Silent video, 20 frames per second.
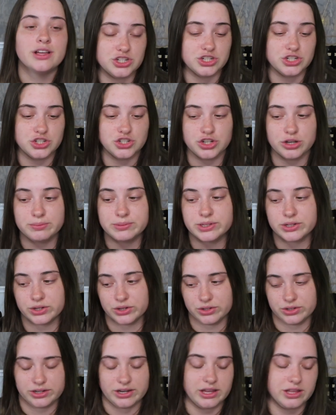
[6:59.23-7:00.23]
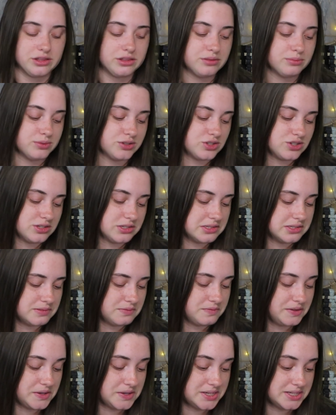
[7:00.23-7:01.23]
She jumped to her death, which is
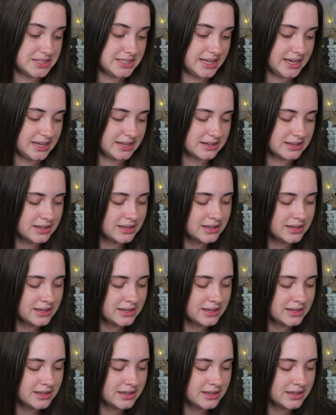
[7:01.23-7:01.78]
very sad.